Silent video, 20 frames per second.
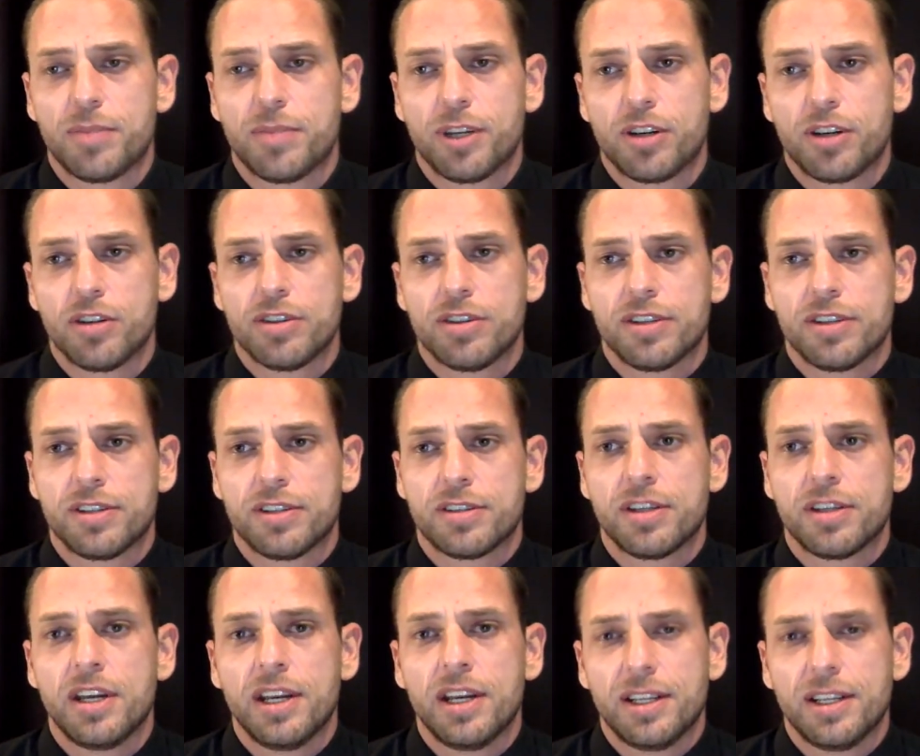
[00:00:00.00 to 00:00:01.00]
because
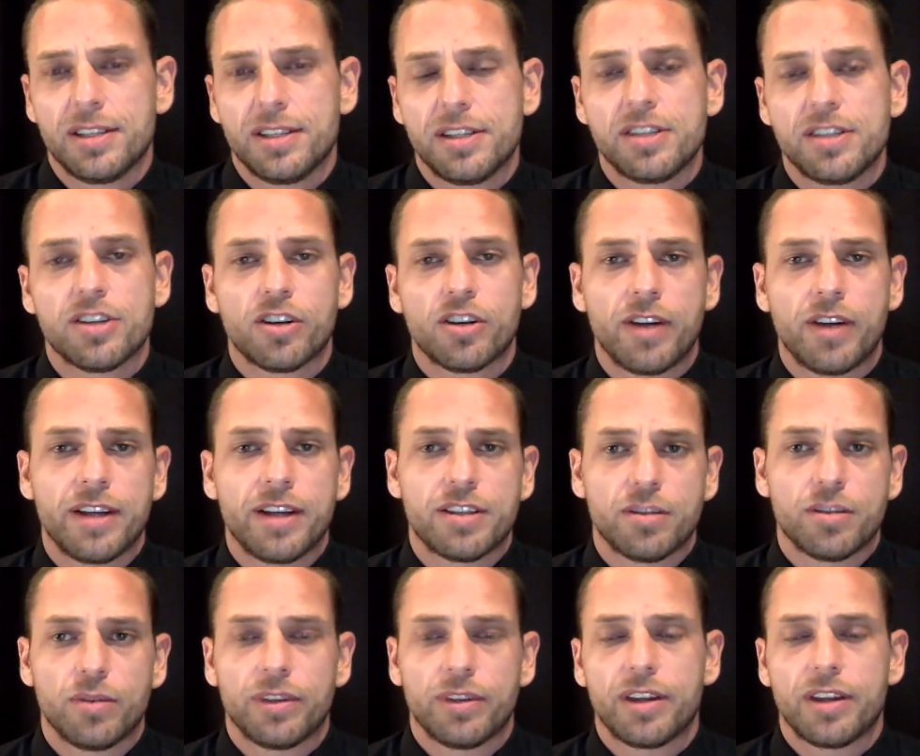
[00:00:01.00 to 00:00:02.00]
it's
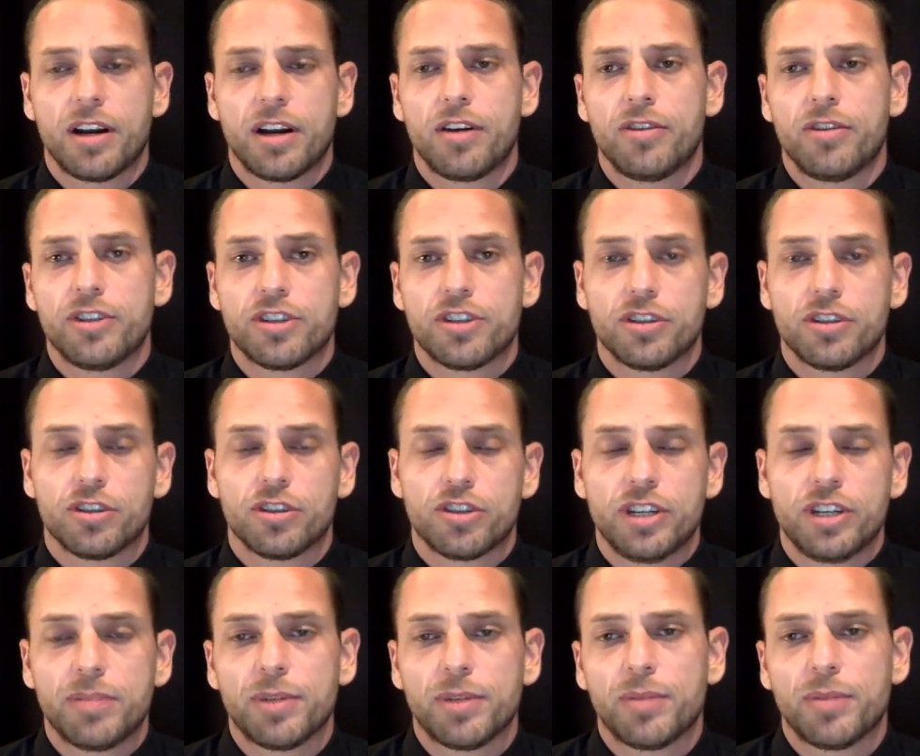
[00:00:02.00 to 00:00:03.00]
integrated with our original
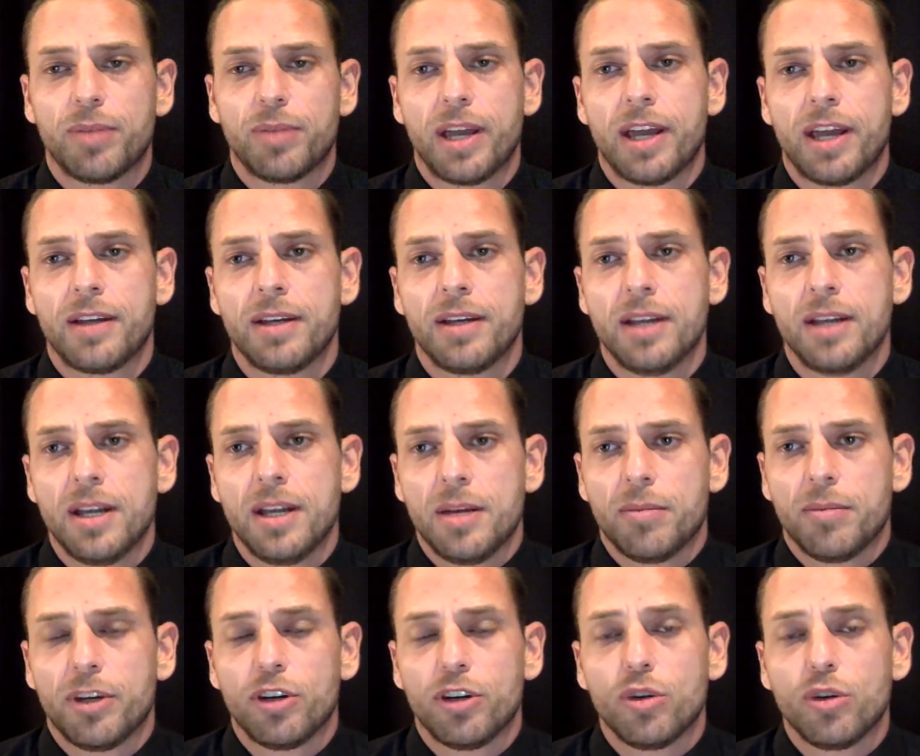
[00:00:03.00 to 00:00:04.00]
treatment plan,
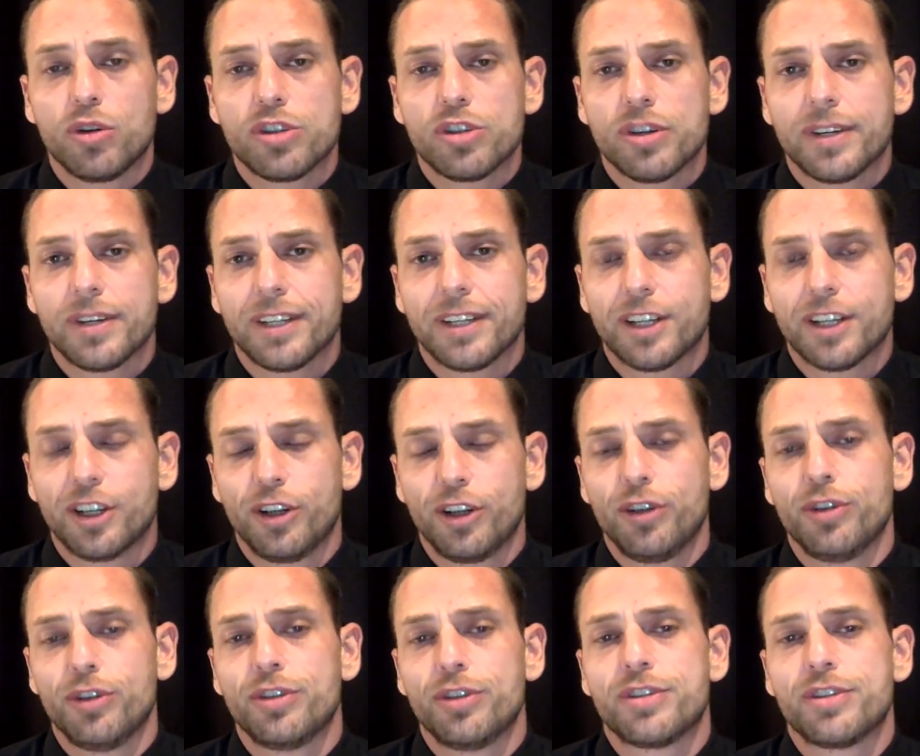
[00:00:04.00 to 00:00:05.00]
but it also
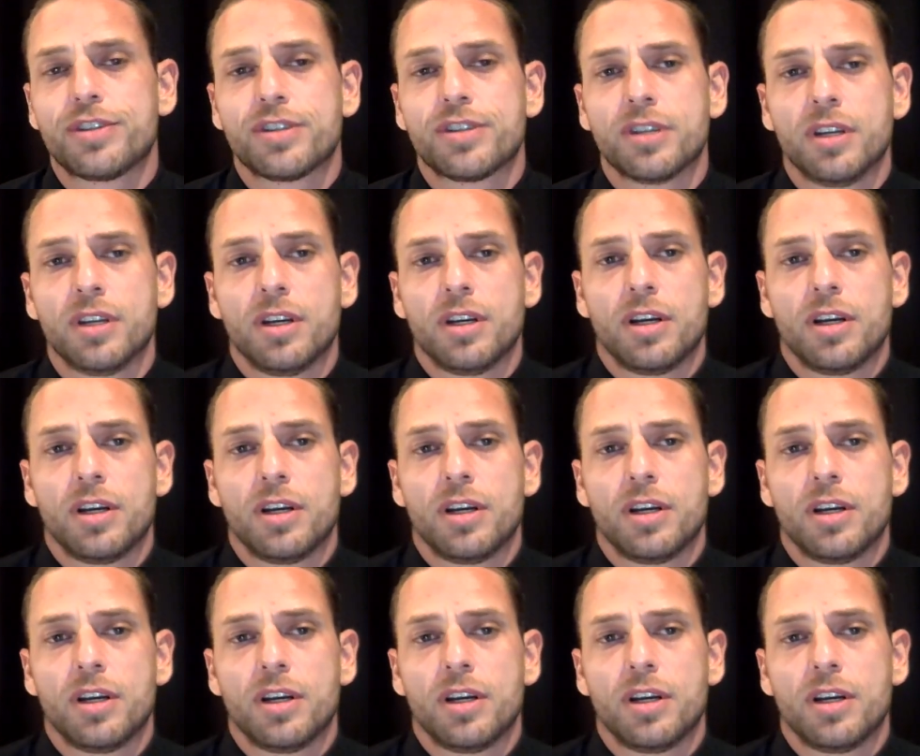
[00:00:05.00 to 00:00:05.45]
includes